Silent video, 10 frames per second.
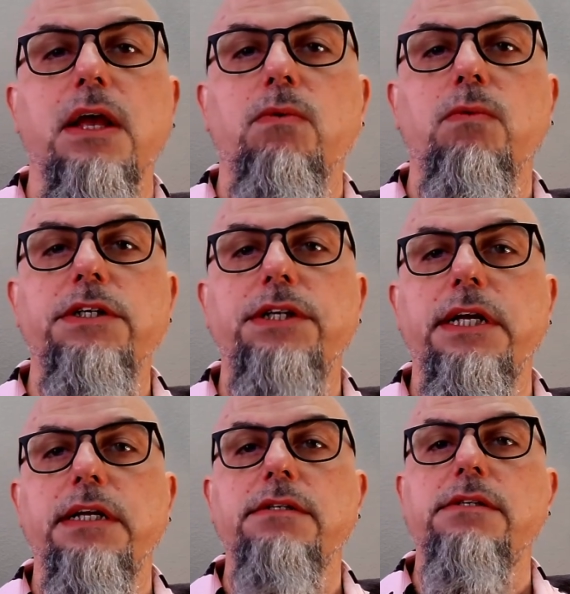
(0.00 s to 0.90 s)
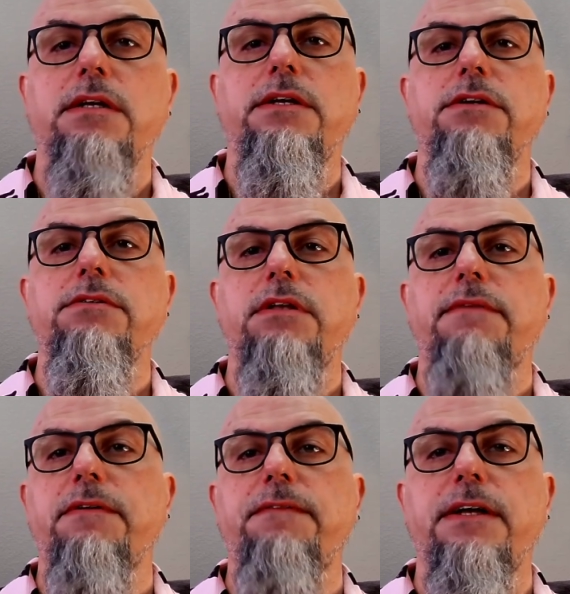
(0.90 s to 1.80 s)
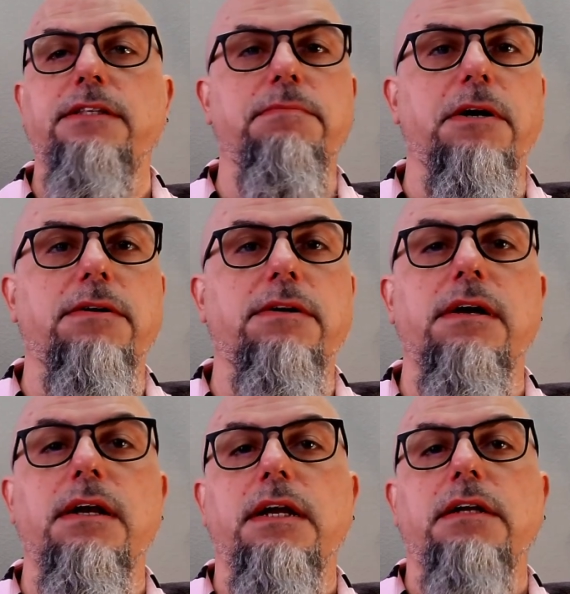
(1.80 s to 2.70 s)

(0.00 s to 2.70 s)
When she is accused of her friend's murder,